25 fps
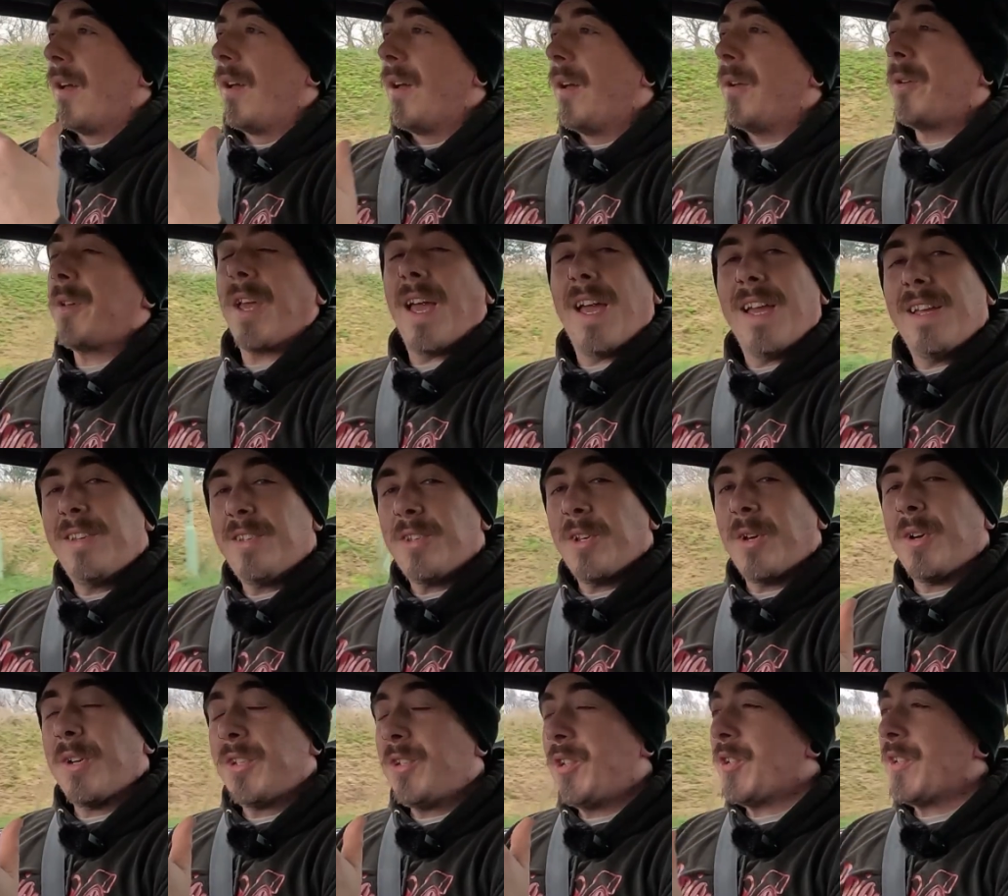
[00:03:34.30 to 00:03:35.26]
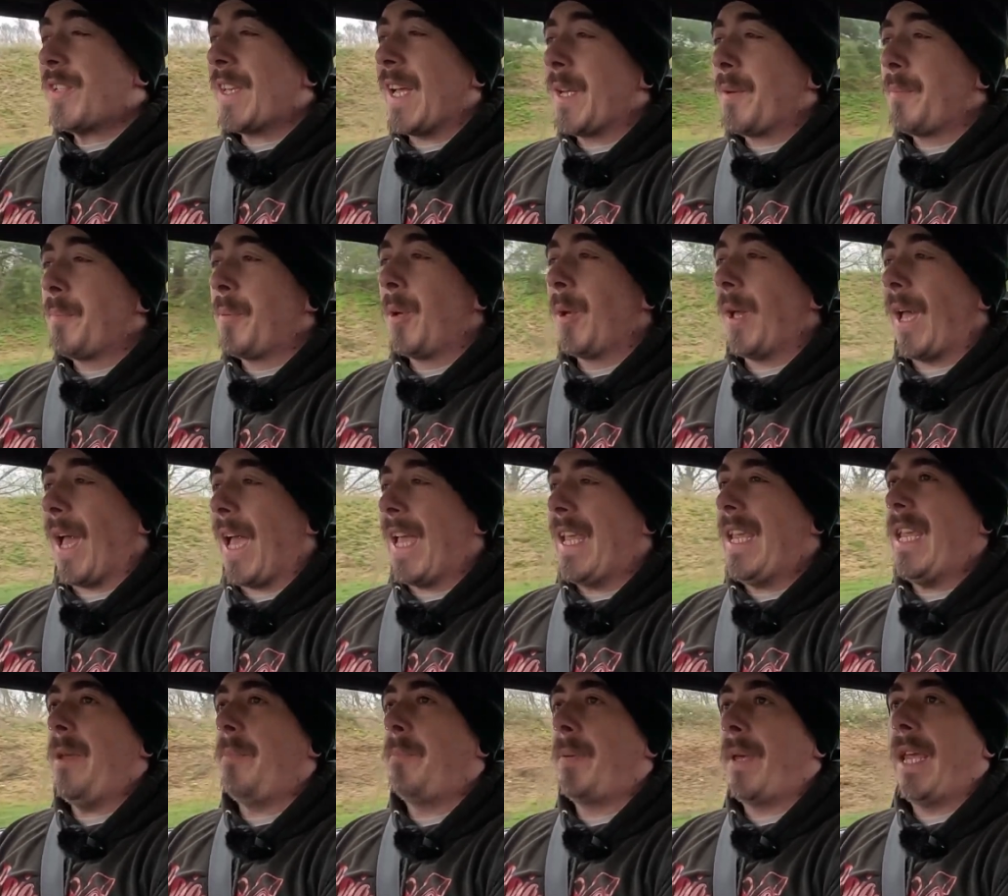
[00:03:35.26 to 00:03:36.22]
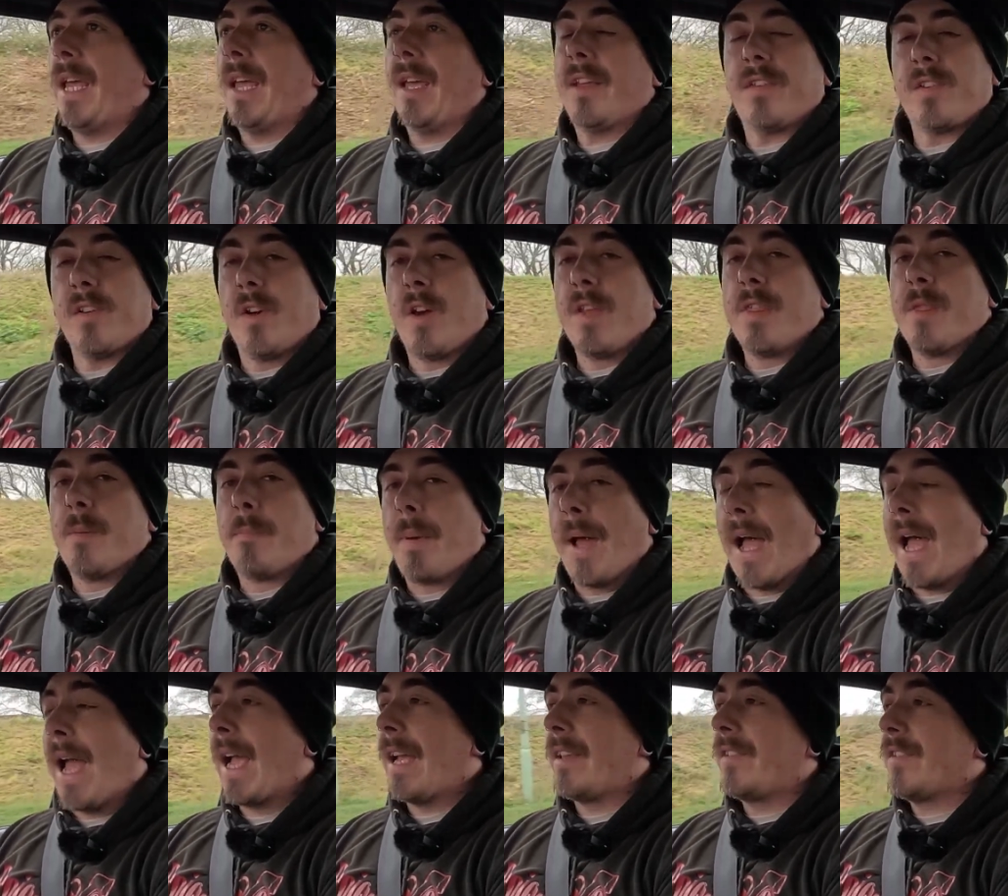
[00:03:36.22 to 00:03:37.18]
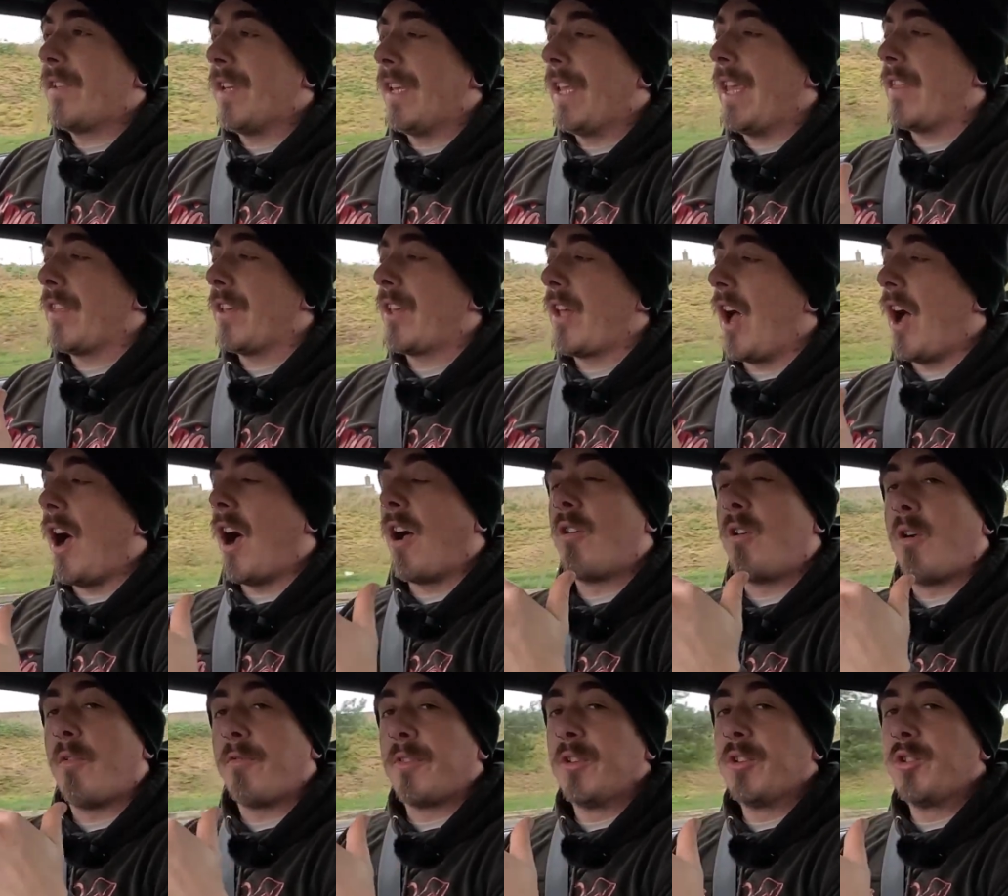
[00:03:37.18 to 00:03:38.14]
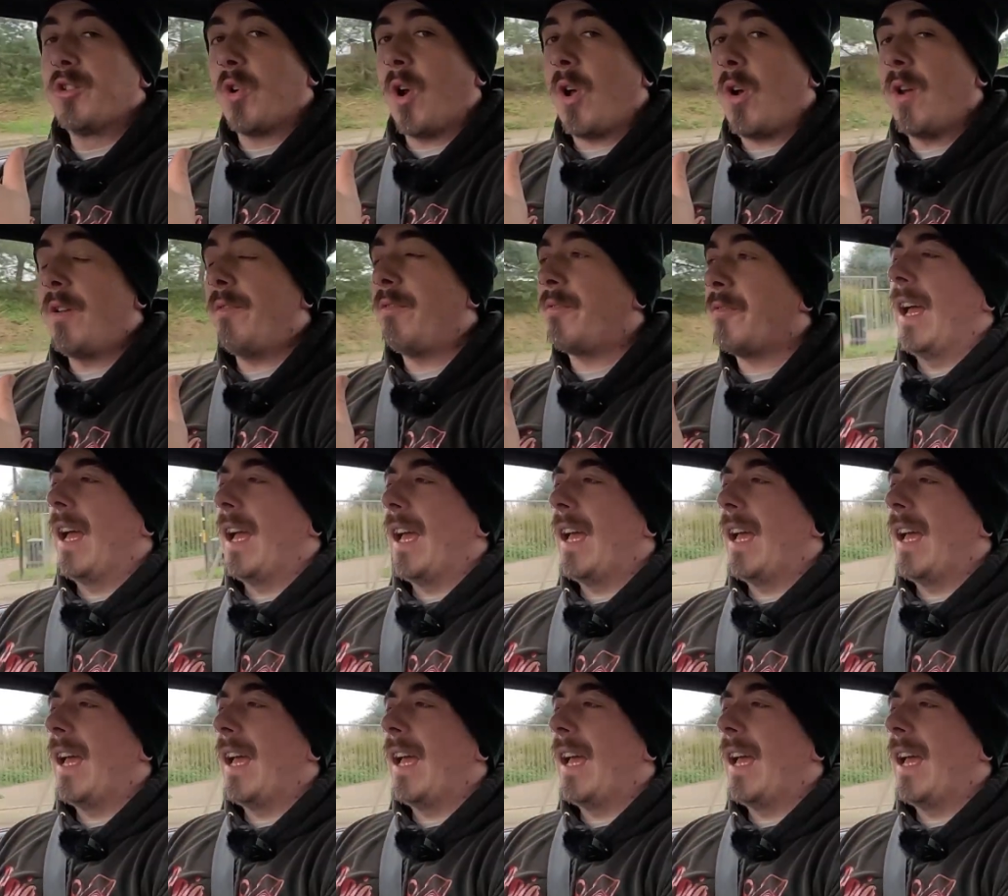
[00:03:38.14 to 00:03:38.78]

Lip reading: Okay, so I just had to put 80 PSI in the bags to get the car off the drive,